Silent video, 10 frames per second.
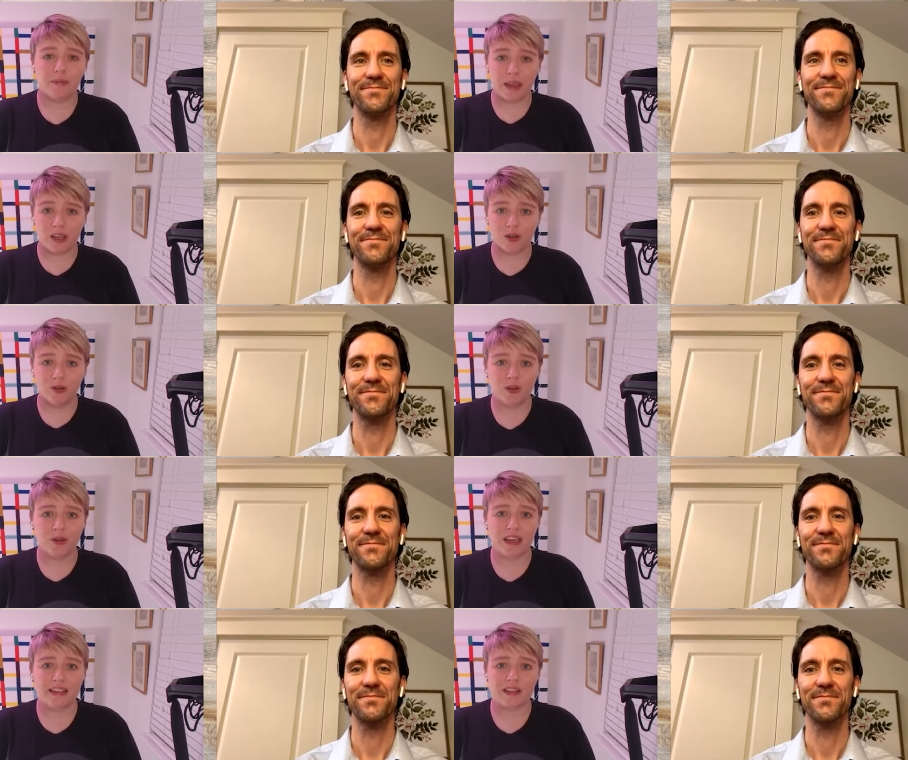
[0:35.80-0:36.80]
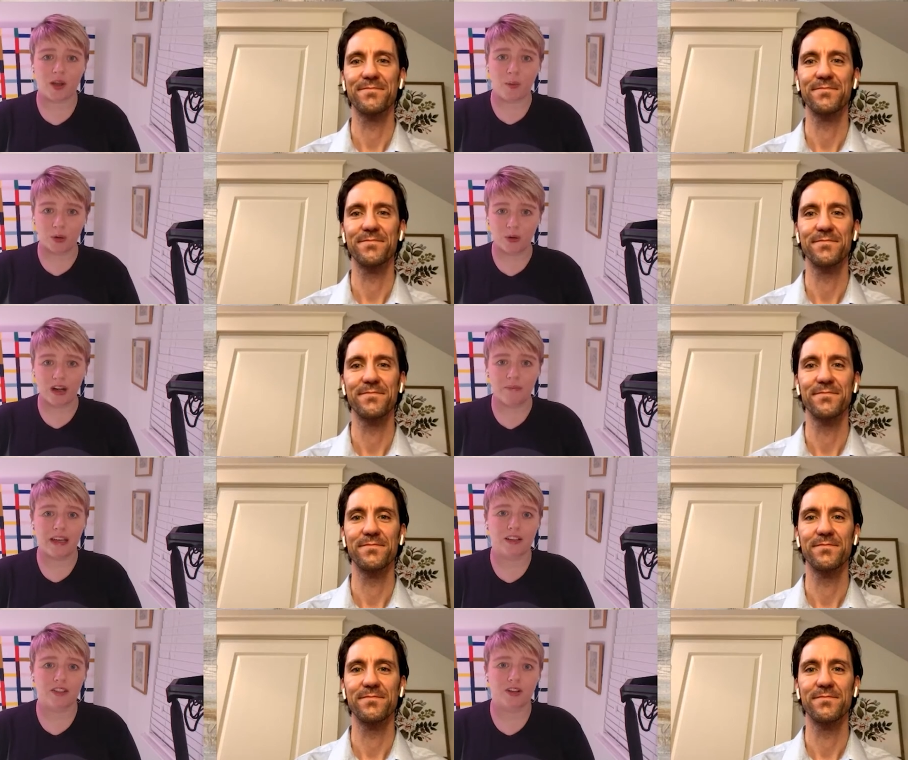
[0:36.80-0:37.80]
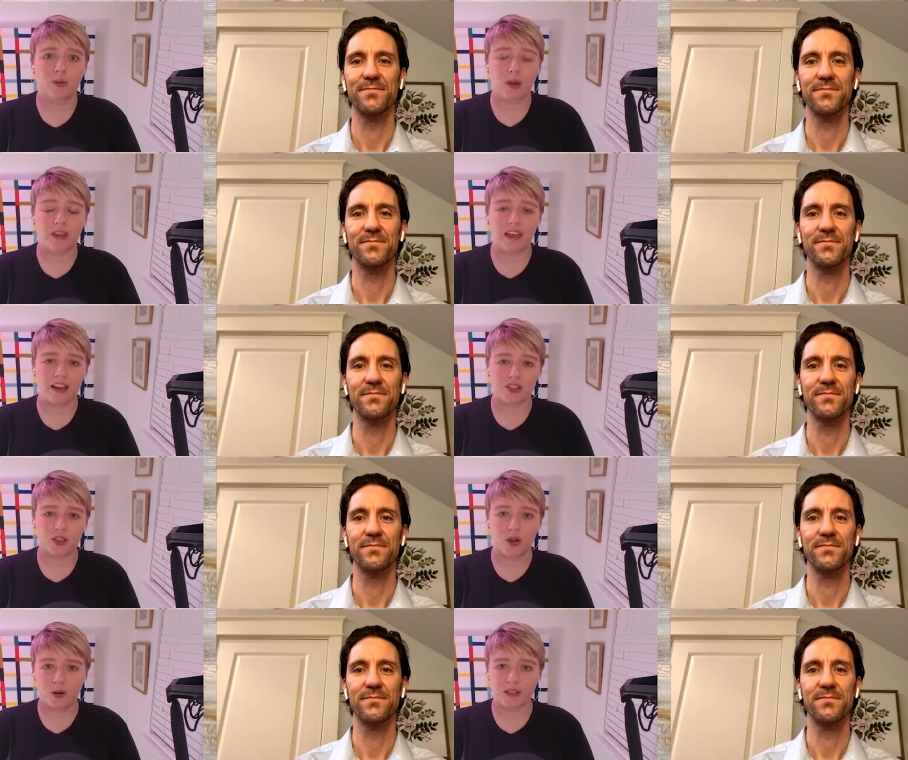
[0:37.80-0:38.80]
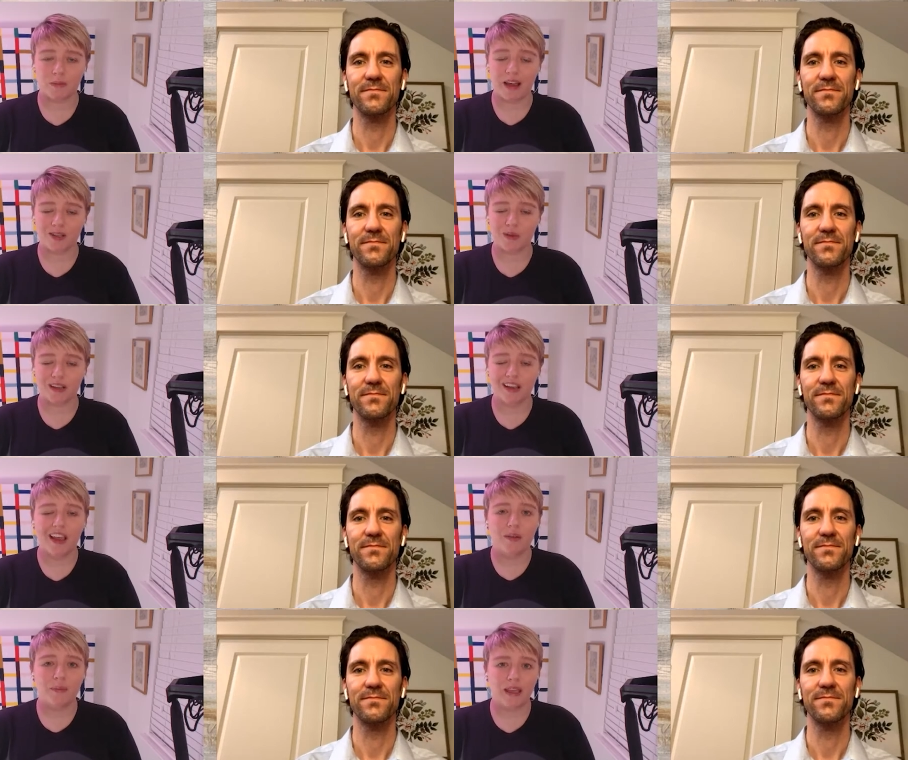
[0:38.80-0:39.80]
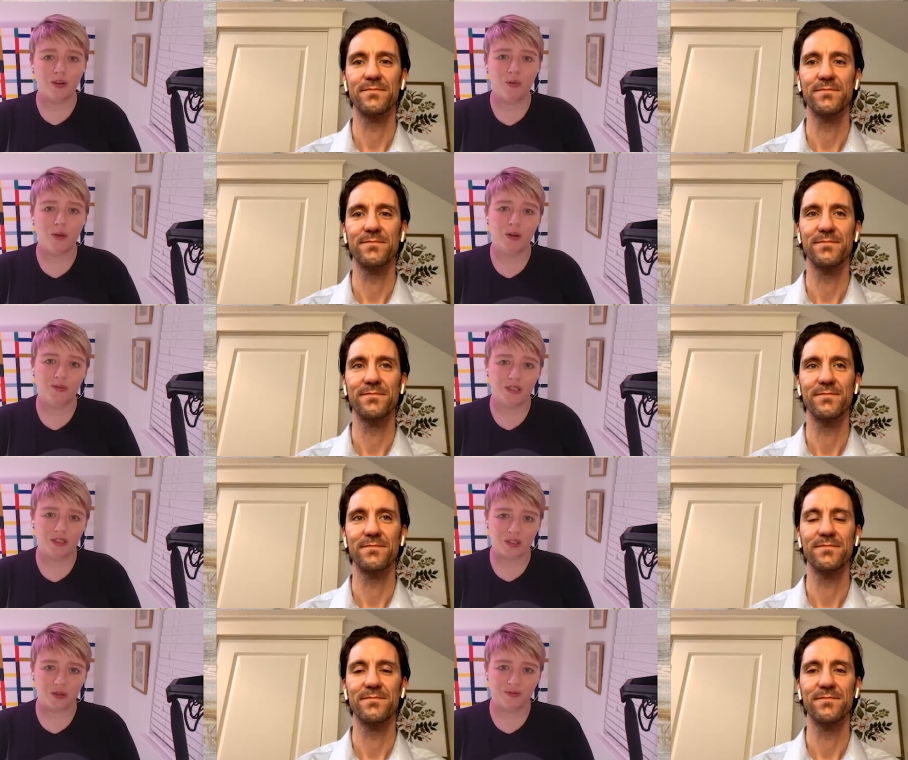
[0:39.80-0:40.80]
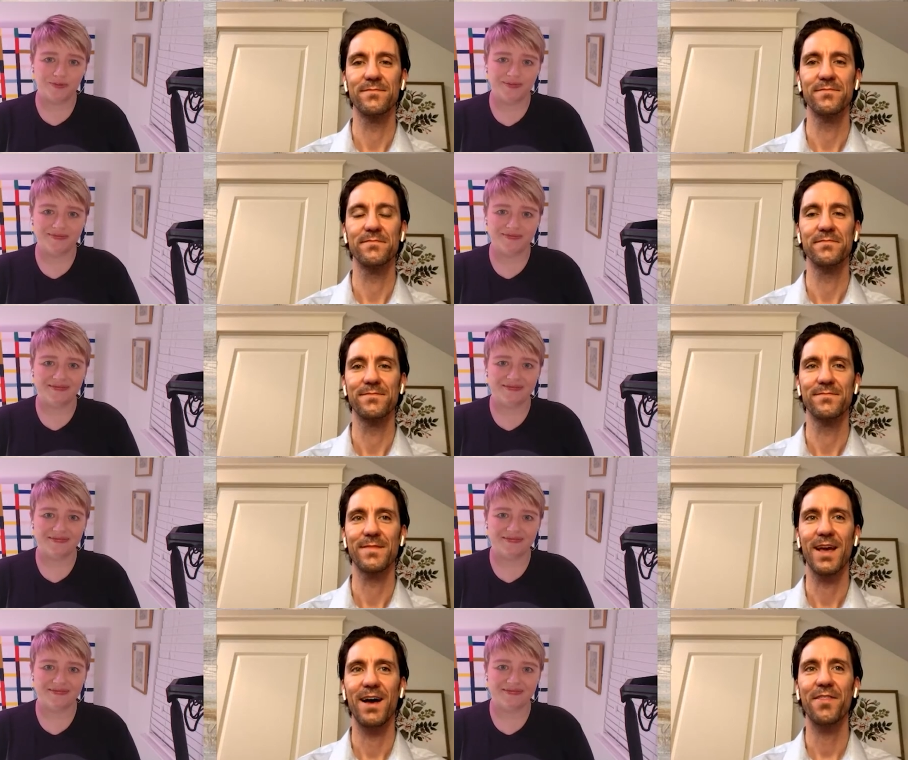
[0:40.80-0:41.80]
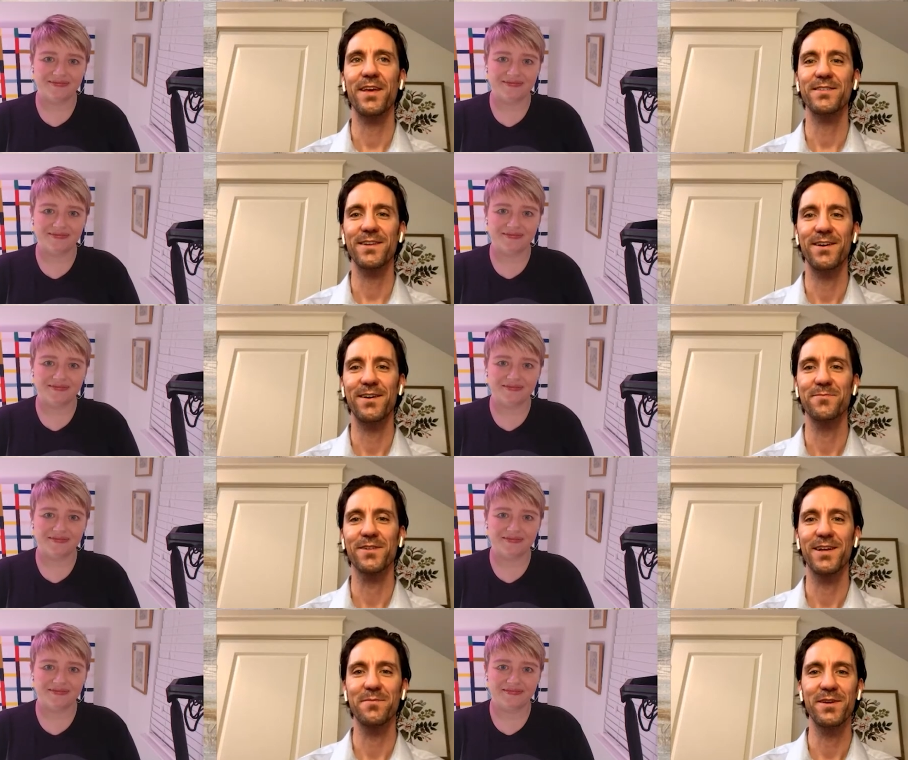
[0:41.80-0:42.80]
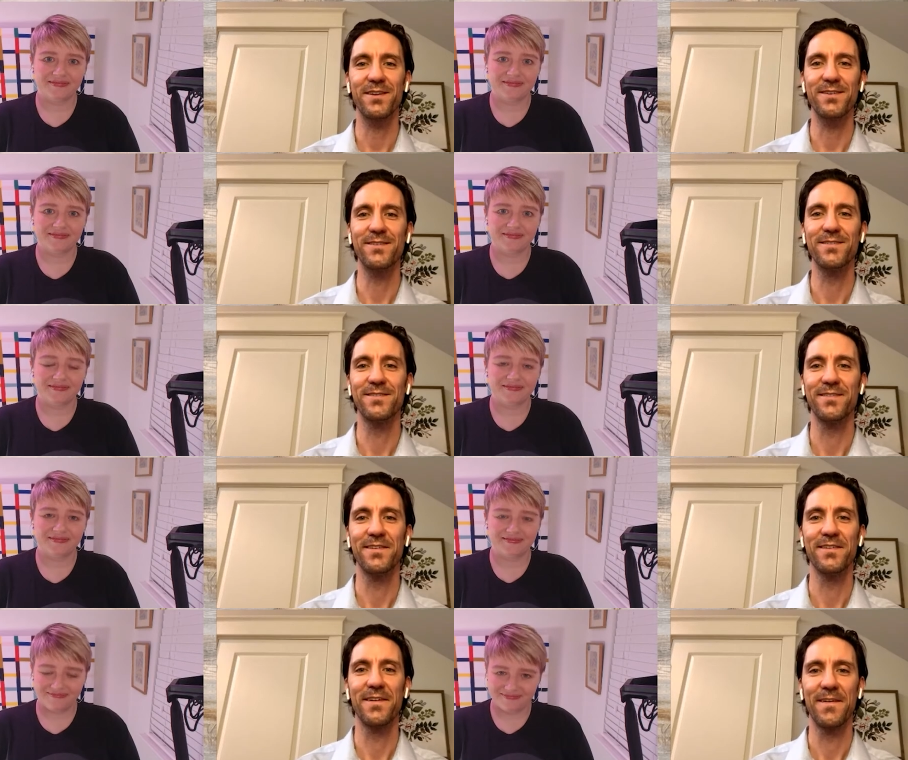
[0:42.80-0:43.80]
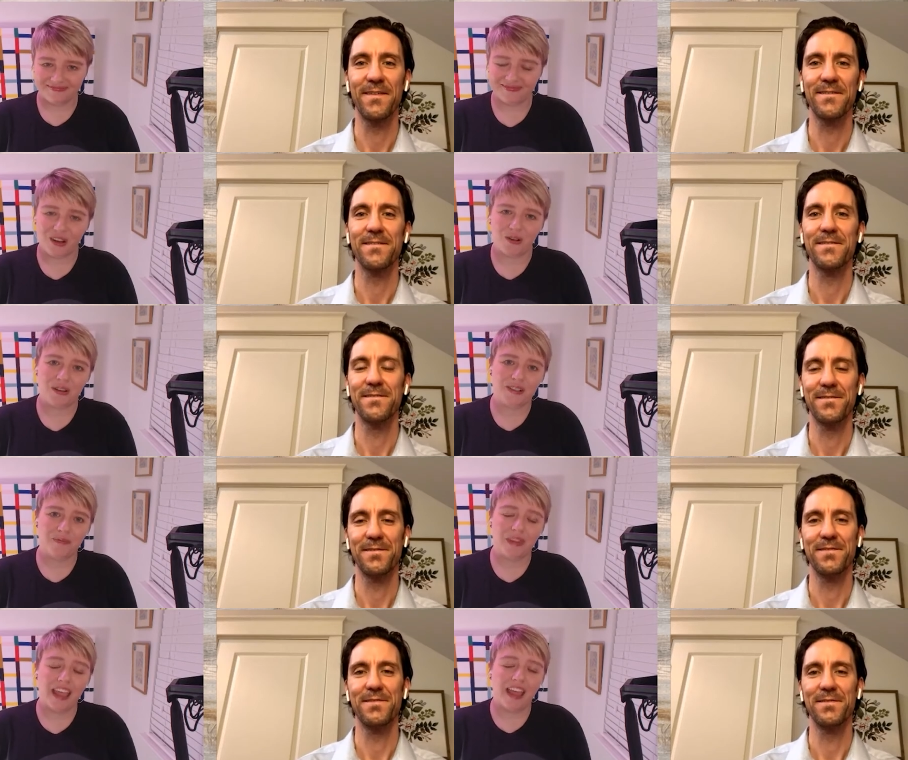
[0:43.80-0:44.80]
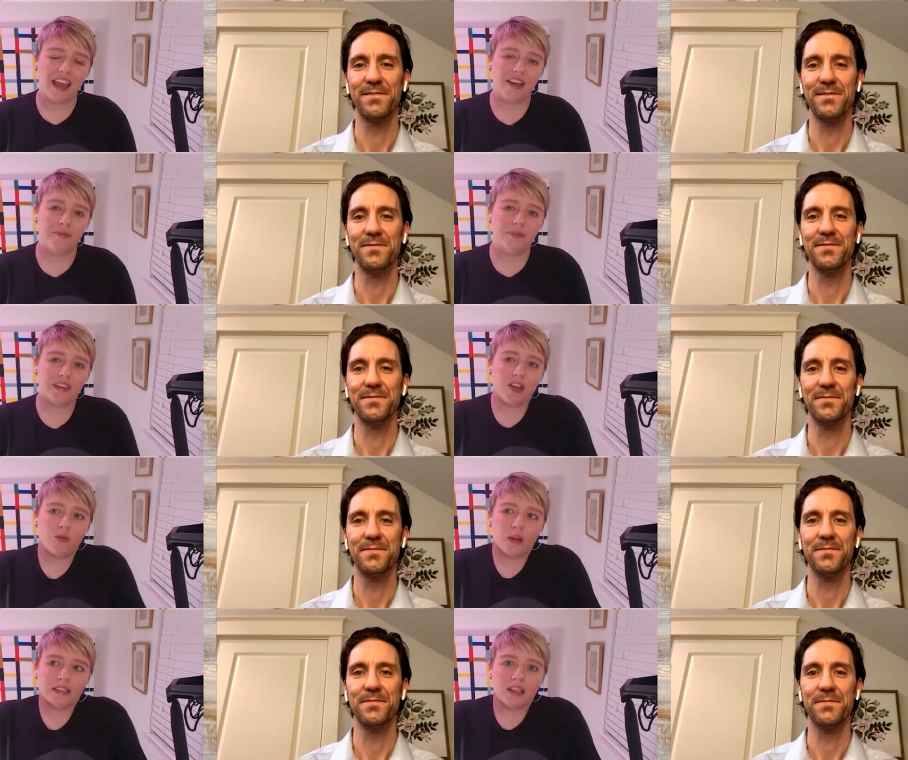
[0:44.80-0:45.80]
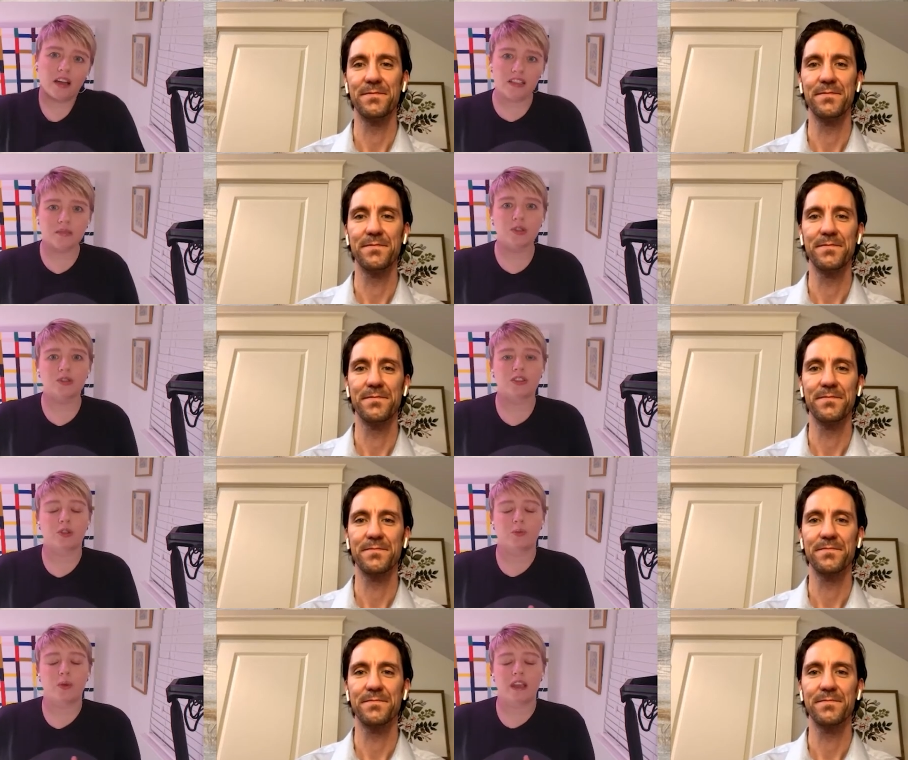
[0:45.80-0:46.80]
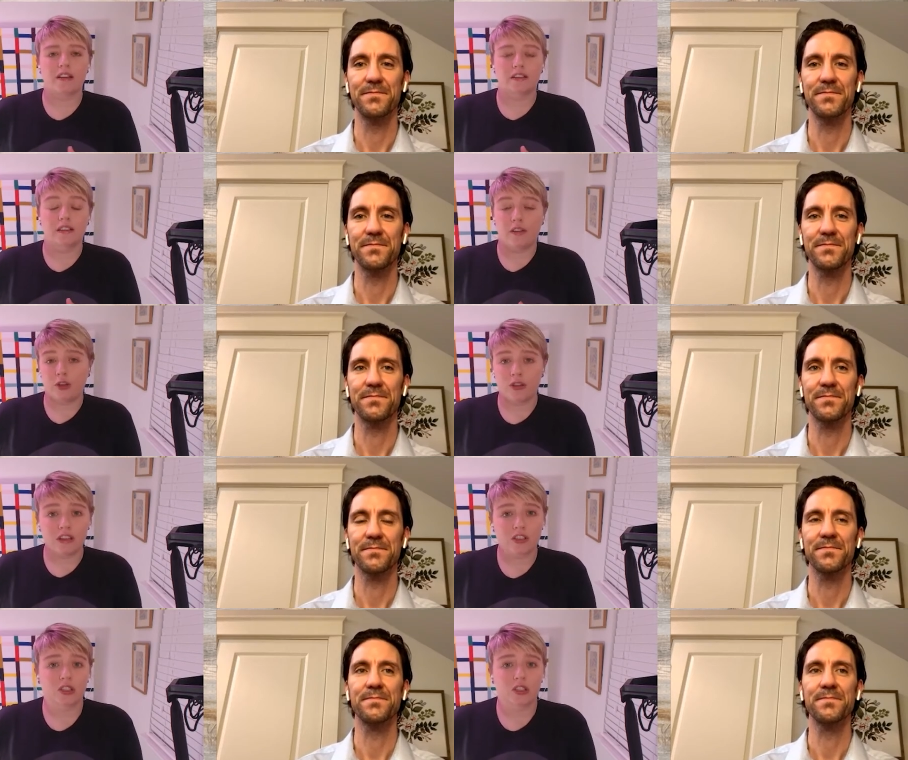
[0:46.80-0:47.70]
Speaker 1: Michael, who is a program manager with Azure Cost Management. Michael, welcome to the show.
Speaker 2: Thanks, Sarah. I'm glad to be here.
Speaker 1: Awesome. Um, now, when customers were a few years